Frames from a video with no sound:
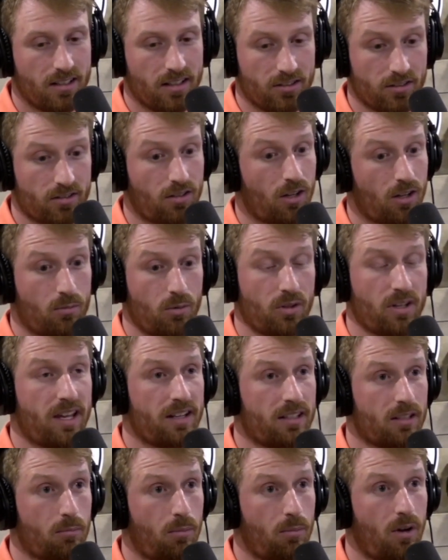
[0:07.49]
And you talk about
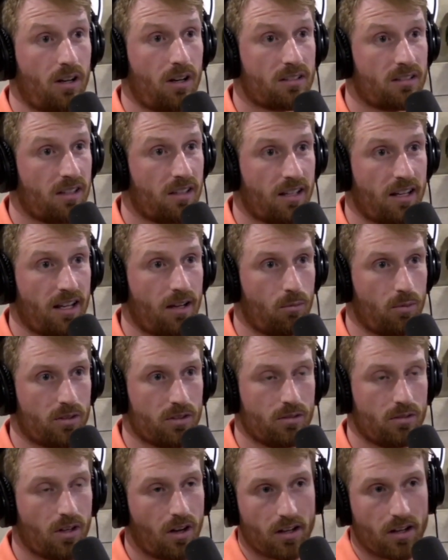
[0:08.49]
getting the puck to the net.
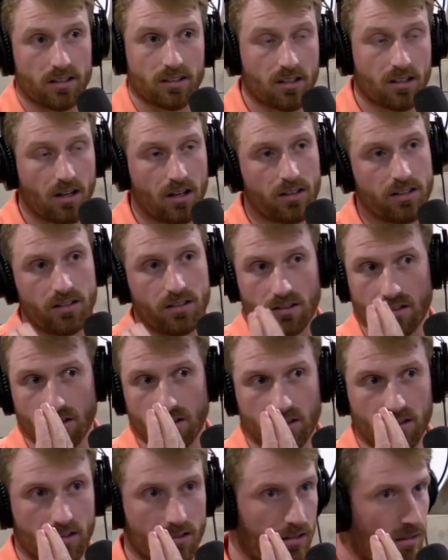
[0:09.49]
When you got cut here
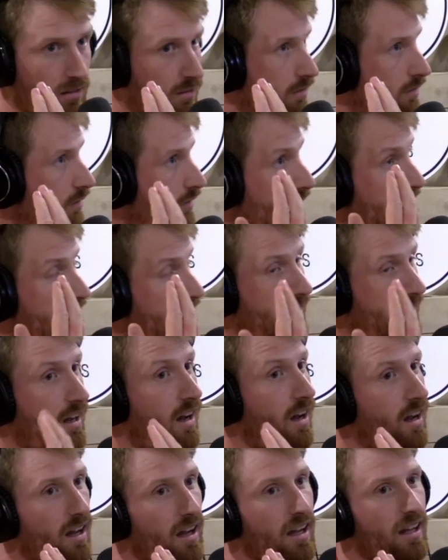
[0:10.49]
on the right
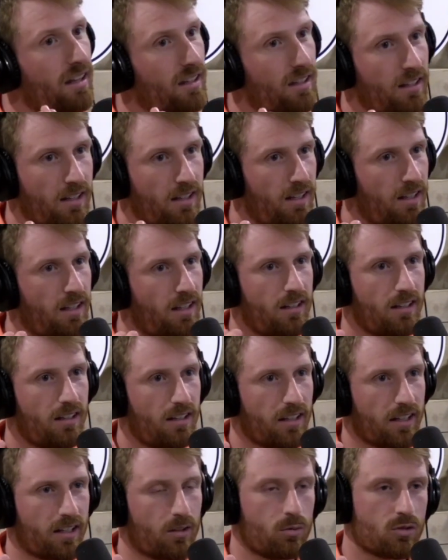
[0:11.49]
eye,
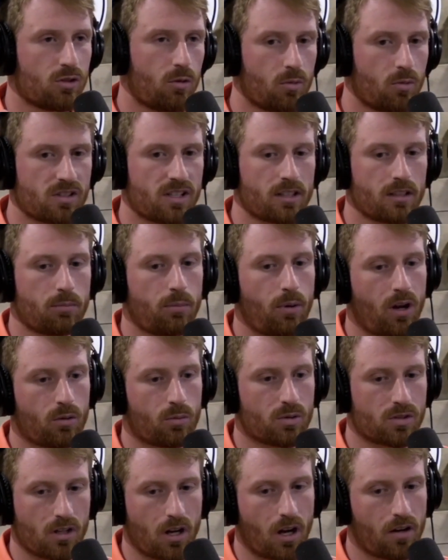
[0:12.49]
like it was almost like the
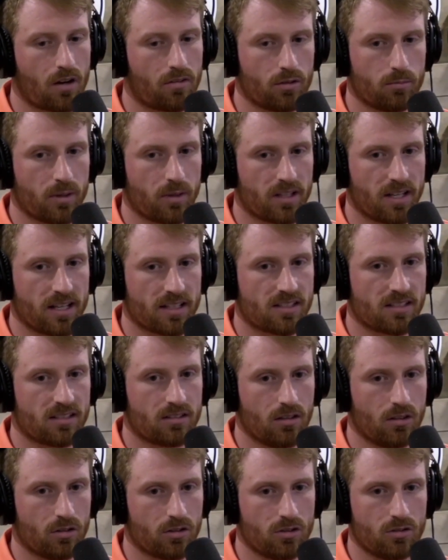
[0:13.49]
puck was covered, but yet
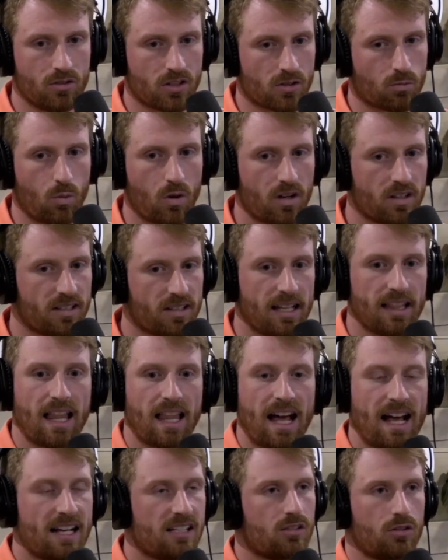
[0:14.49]
still you just wanted that
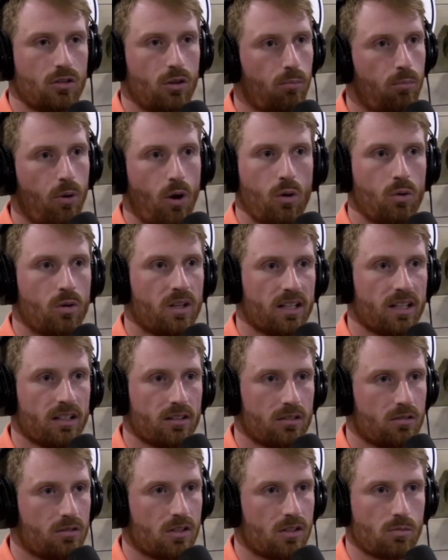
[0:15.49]
last little poke
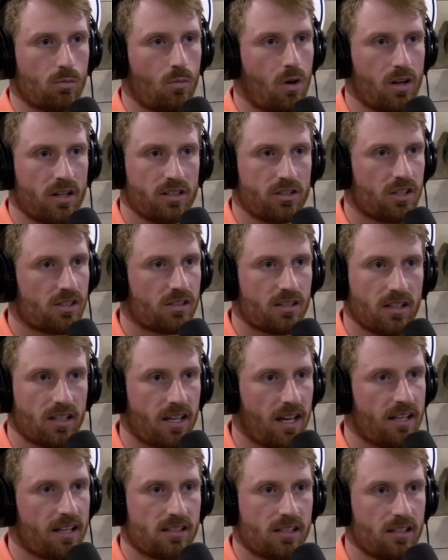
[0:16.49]
in. You just wanted, just in
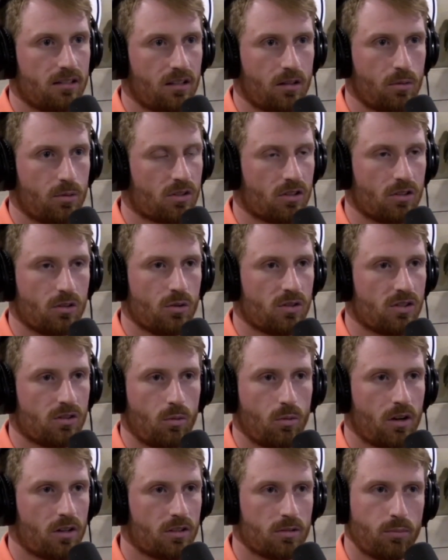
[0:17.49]
case it was loose,
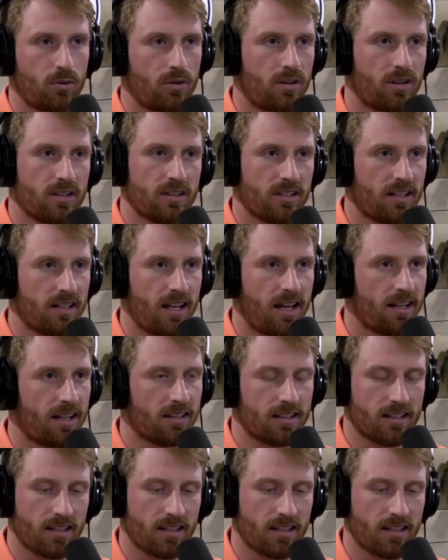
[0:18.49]
you wanted to put it in the net.